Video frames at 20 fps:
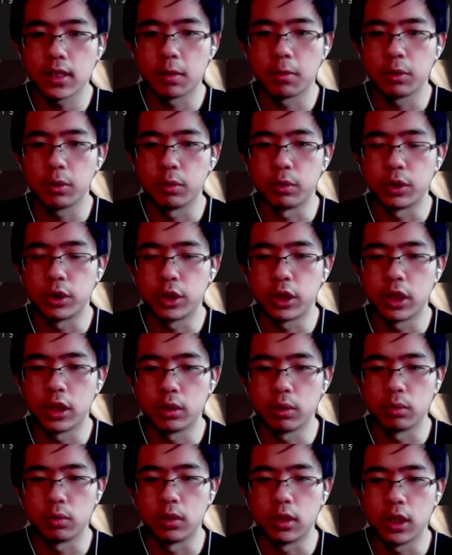I want to retreat
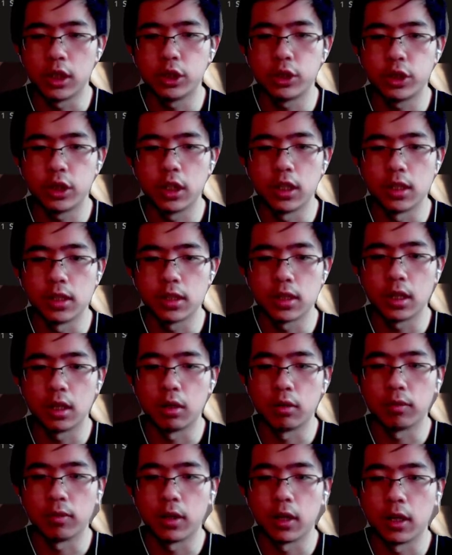to d3 instead
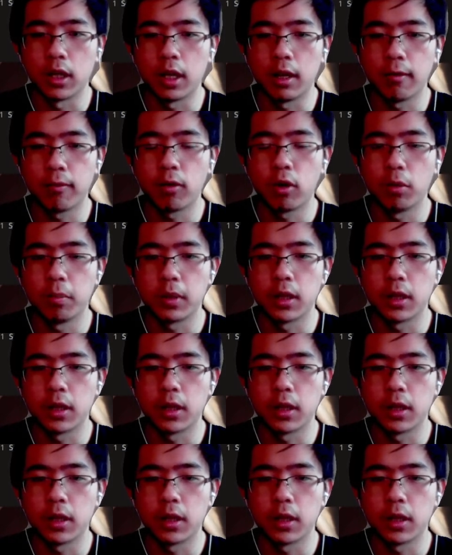of a4,